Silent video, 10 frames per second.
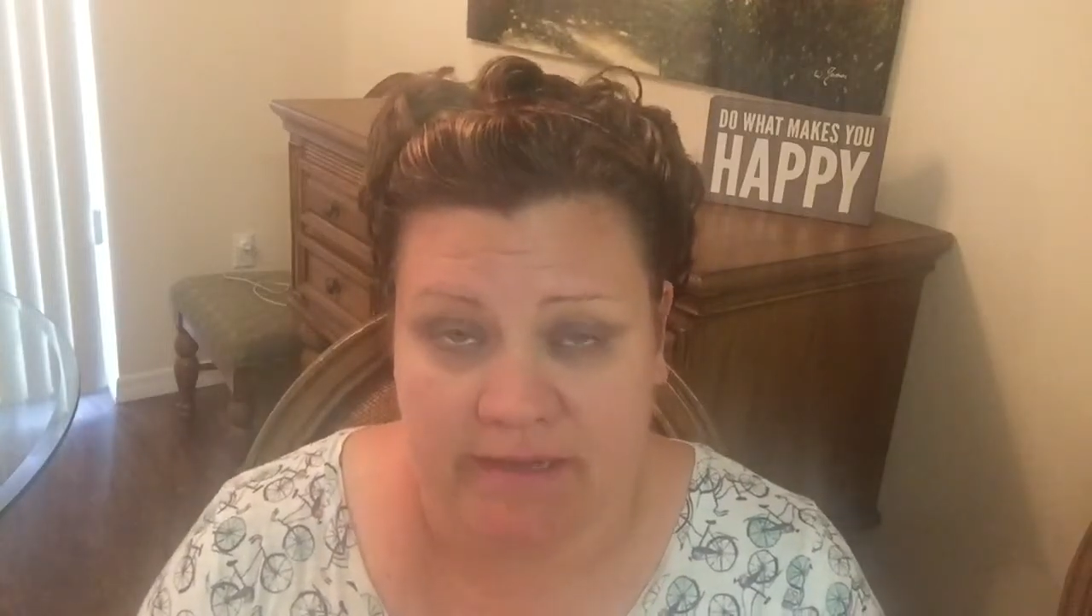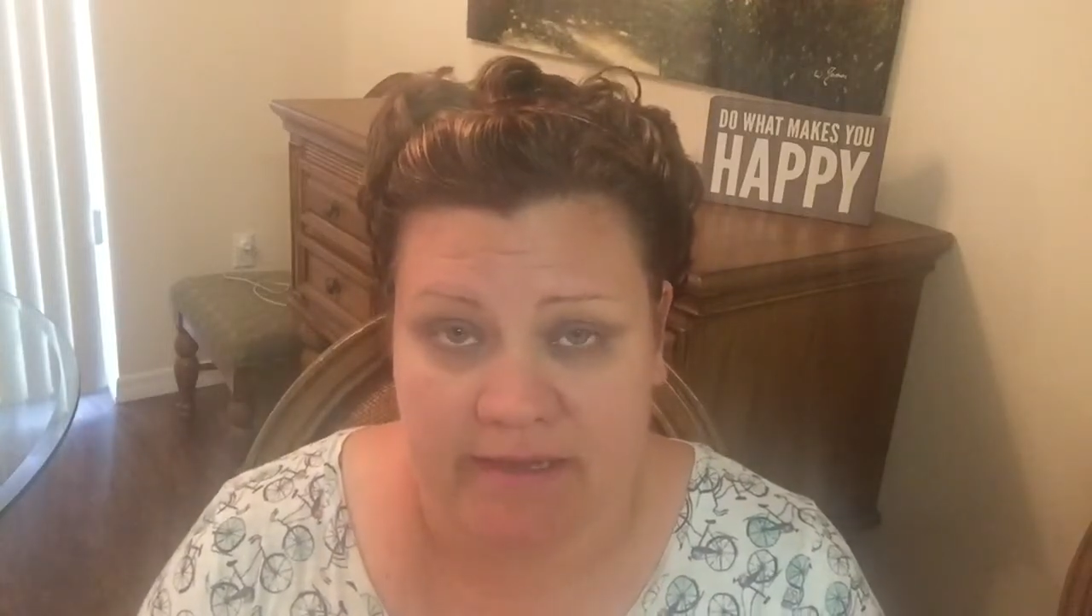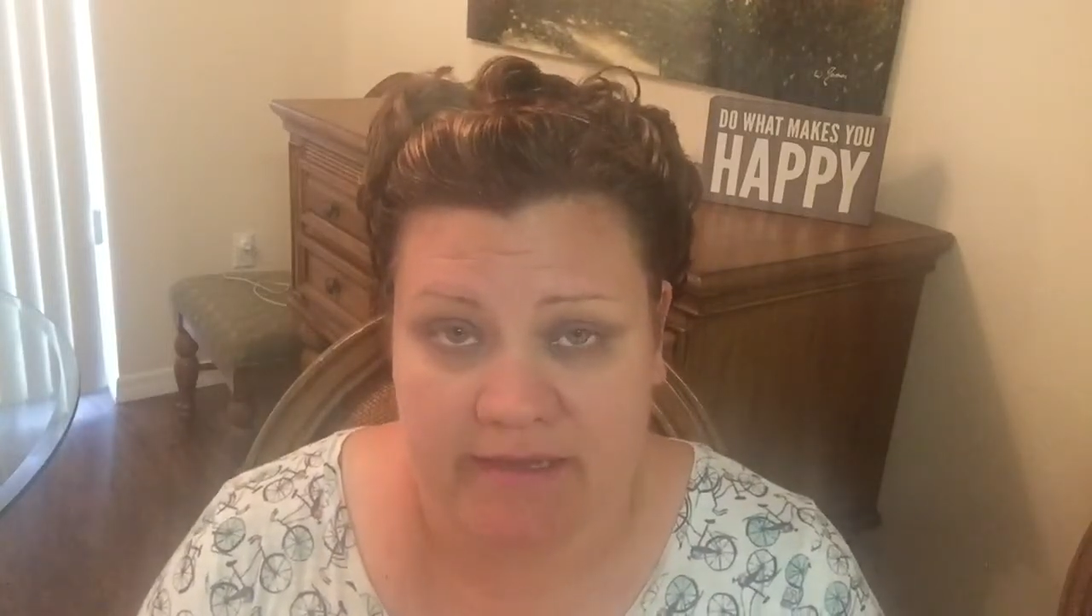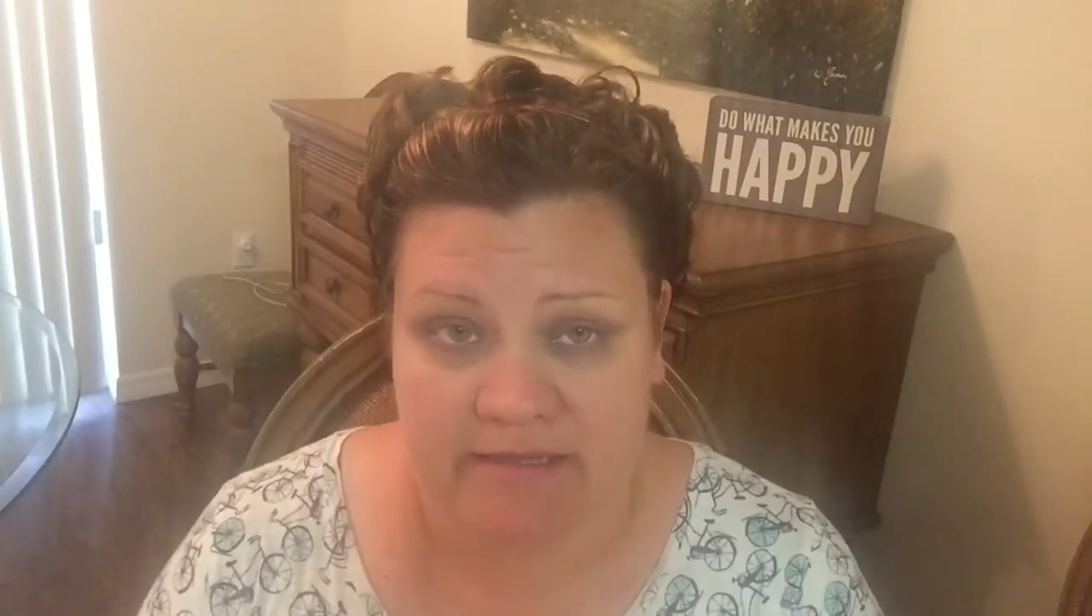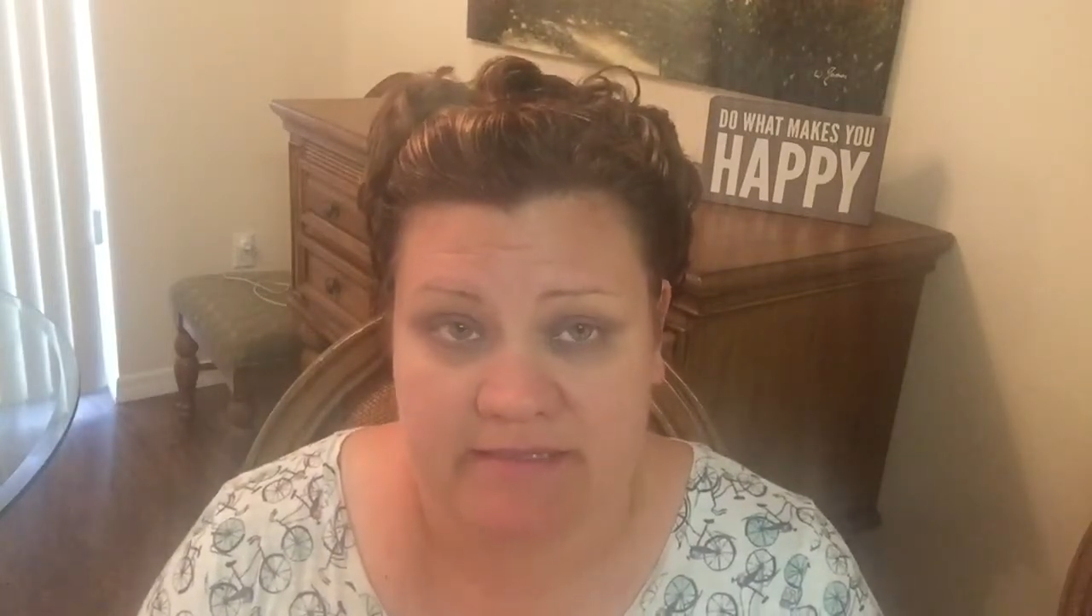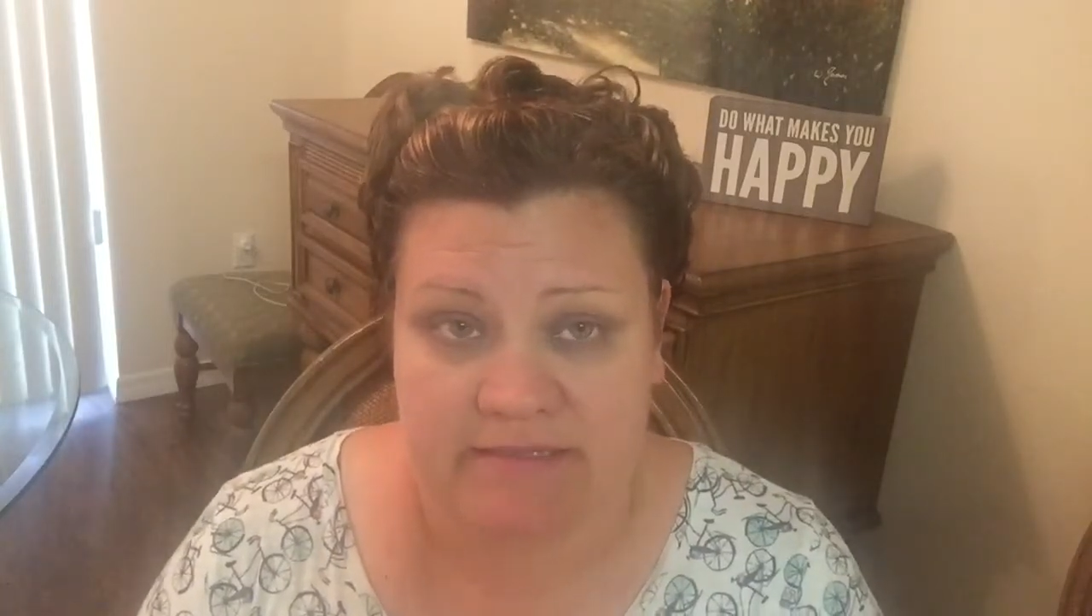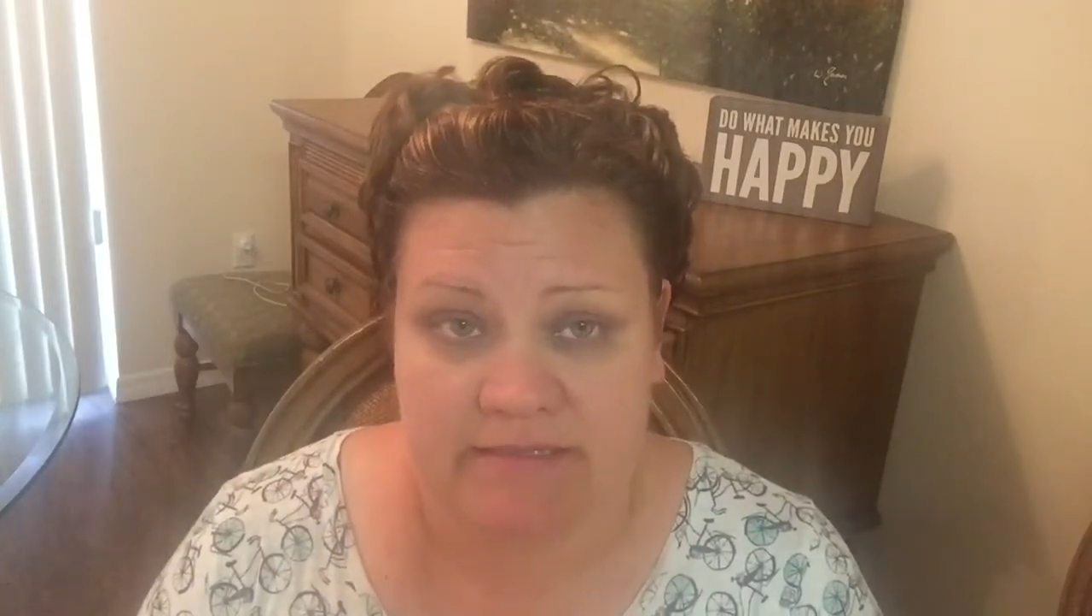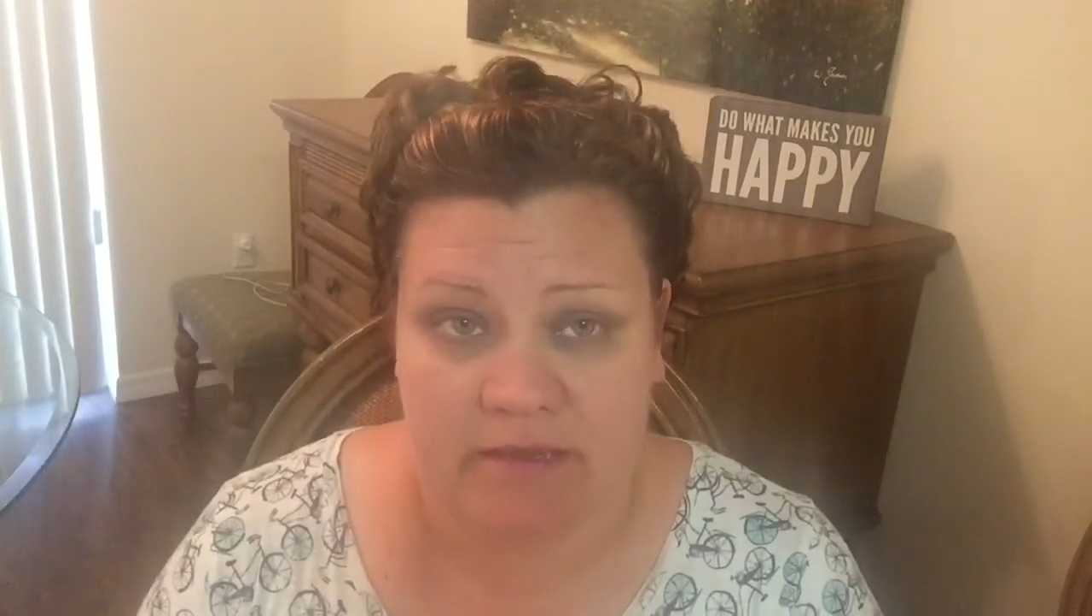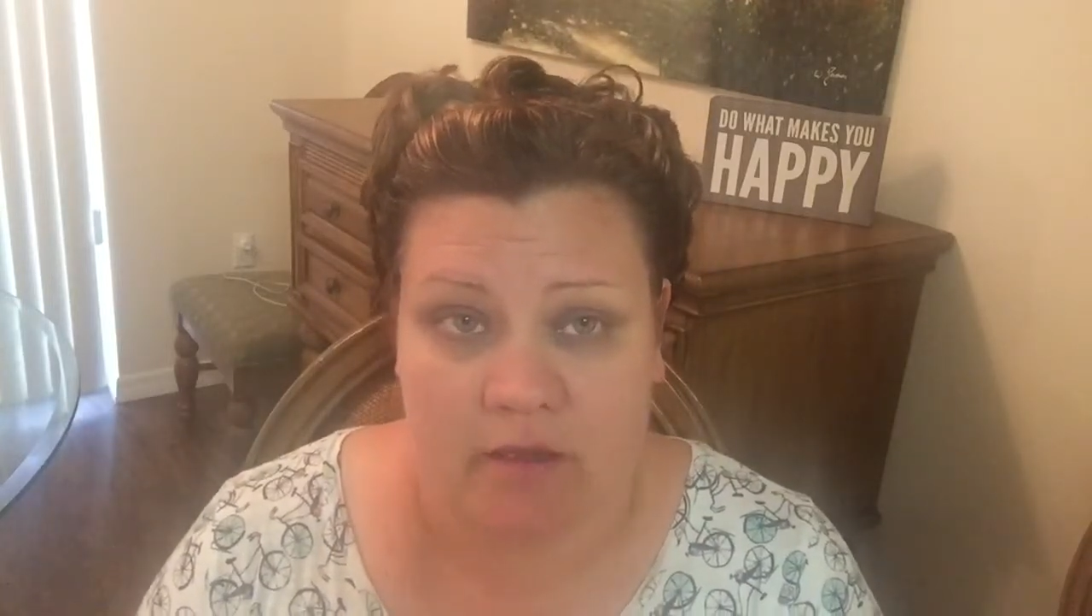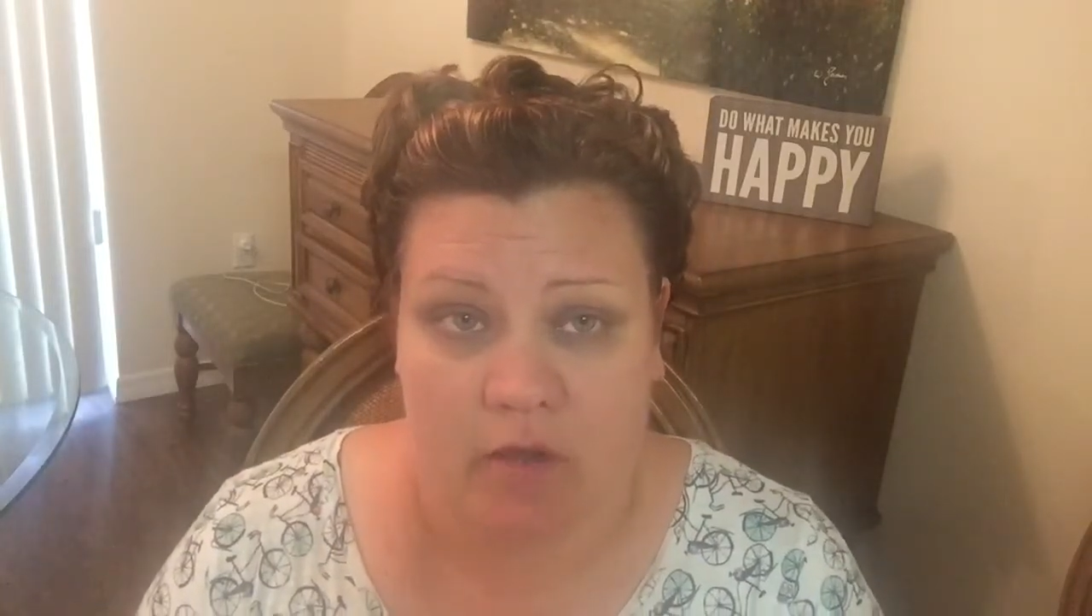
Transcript: is